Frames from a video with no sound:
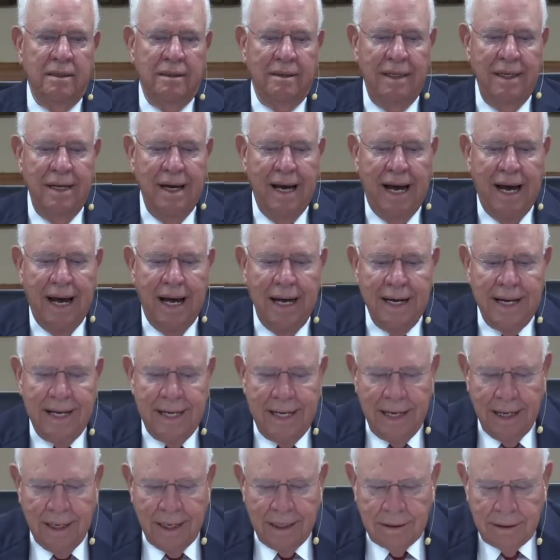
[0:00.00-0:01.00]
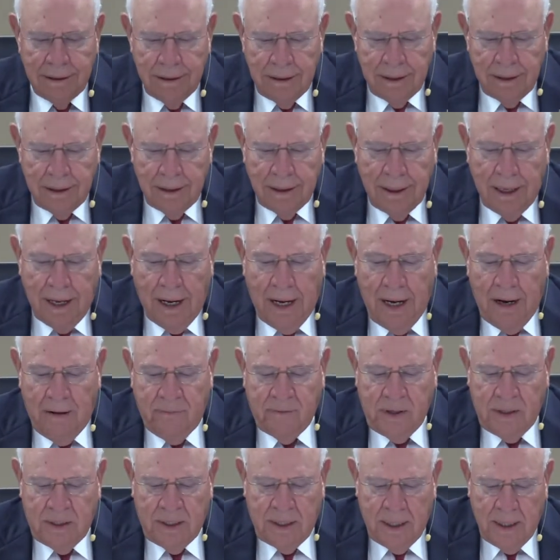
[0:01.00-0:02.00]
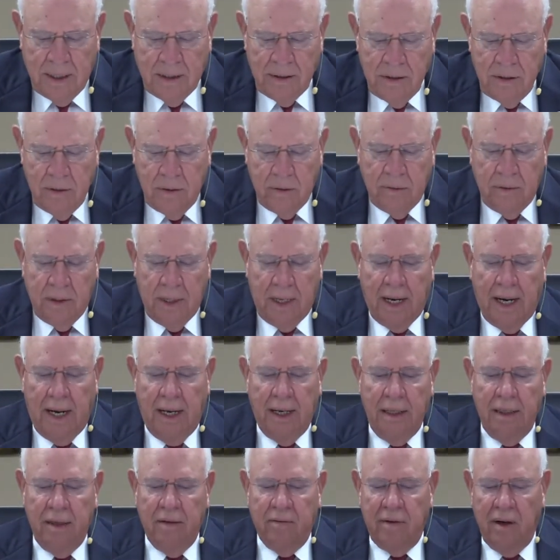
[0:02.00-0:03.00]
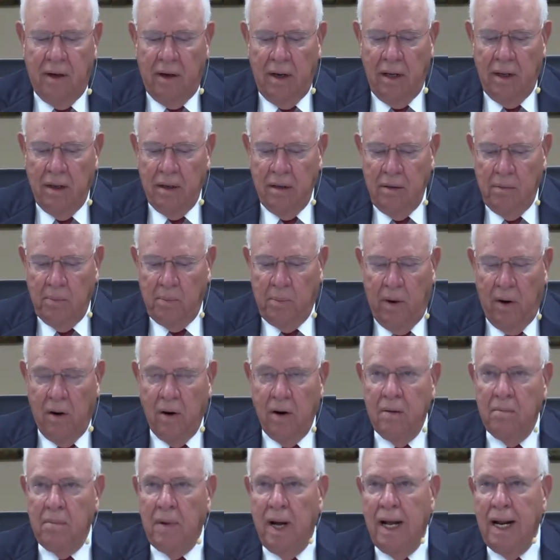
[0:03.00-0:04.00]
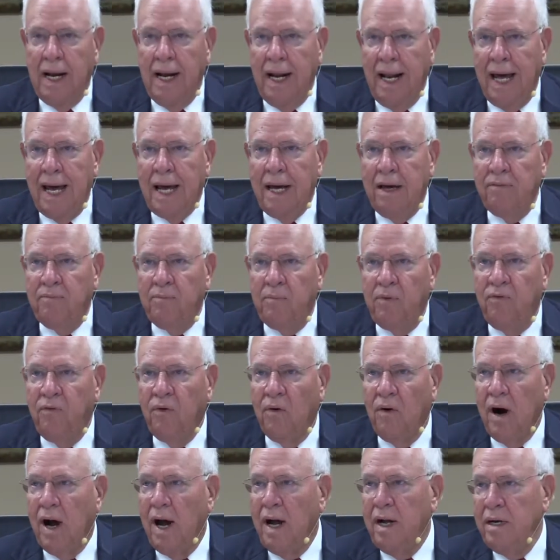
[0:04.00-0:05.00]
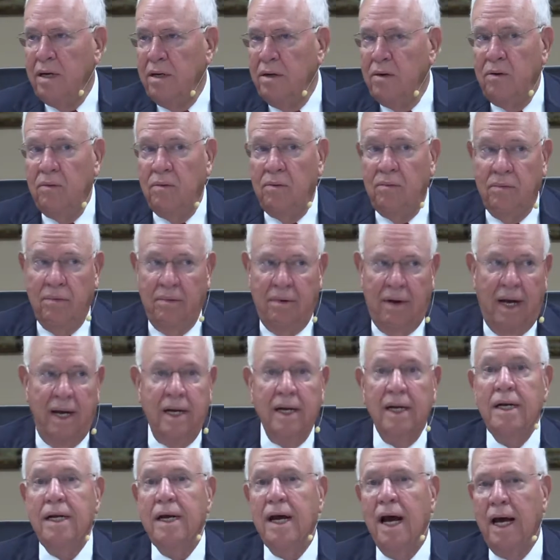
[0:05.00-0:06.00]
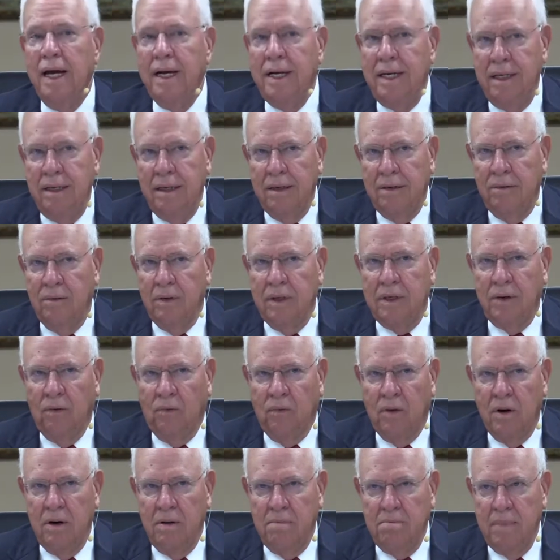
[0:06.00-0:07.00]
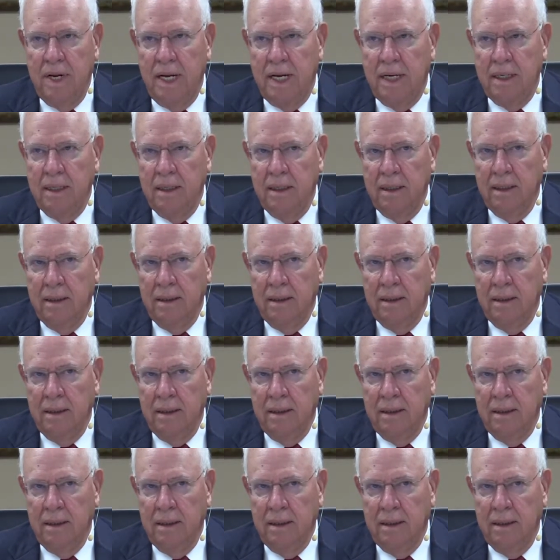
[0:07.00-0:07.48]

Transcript: the idea. I have to tell you that I lived a long part of my life before I knew, had any idea what the word meant